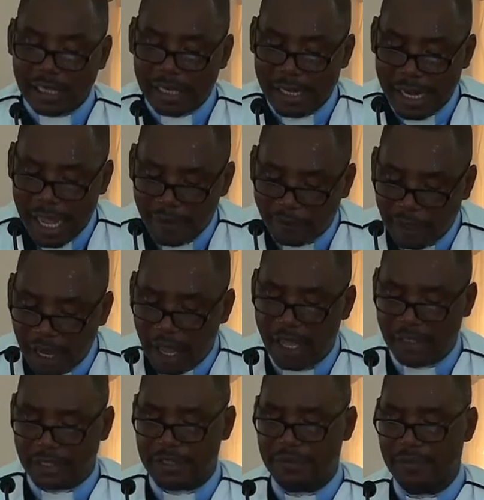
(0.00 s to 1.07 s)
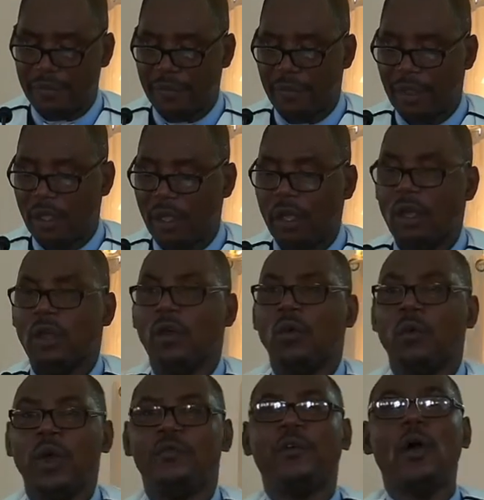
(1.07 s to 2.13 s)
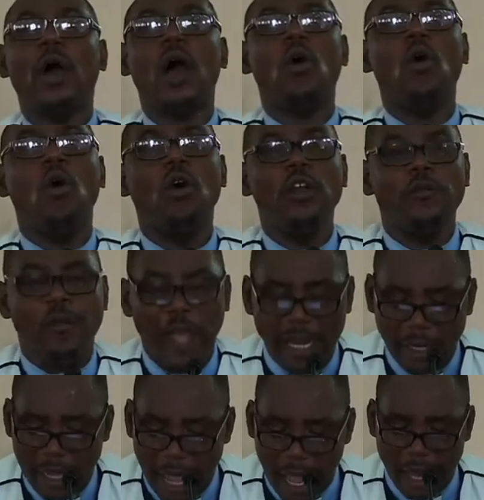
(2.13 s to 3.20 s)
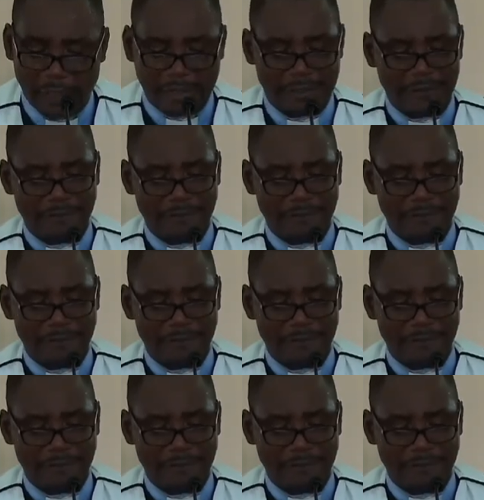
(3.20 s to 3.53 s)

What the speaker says: left us with our own vineyard,